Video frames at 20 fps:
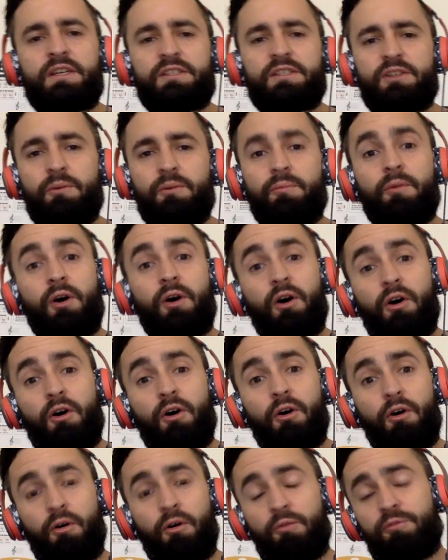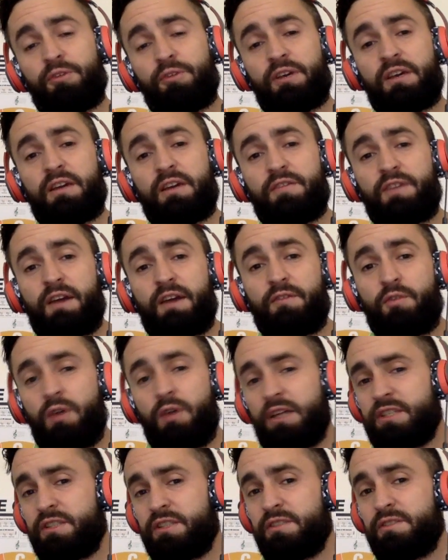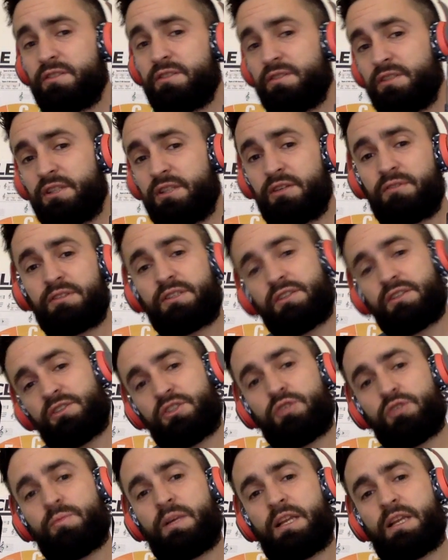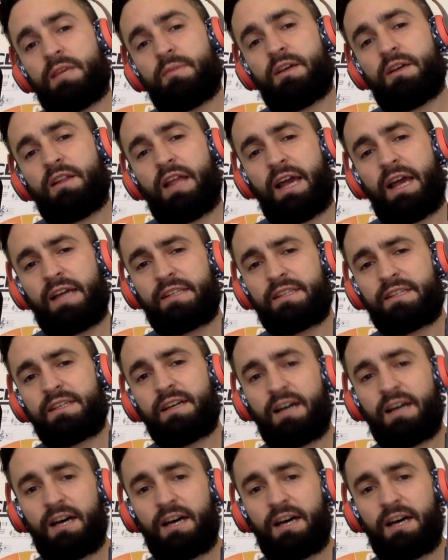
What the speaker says: So hopefully, if you have questions, you can always shoot me an email, ask,